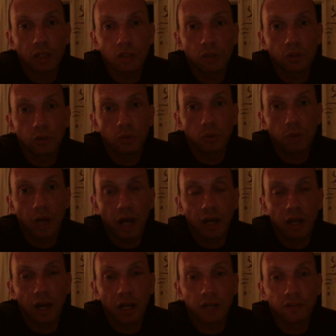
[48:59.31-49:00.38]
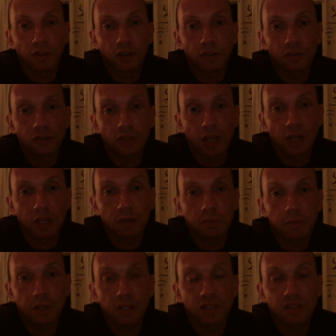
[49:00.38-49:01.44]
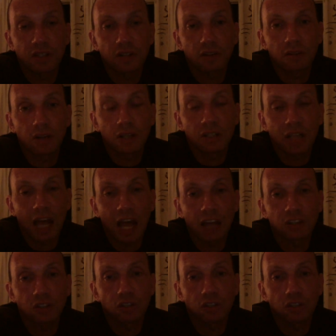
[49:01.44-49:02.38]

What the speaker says: to that kind of understanding, because they're attached to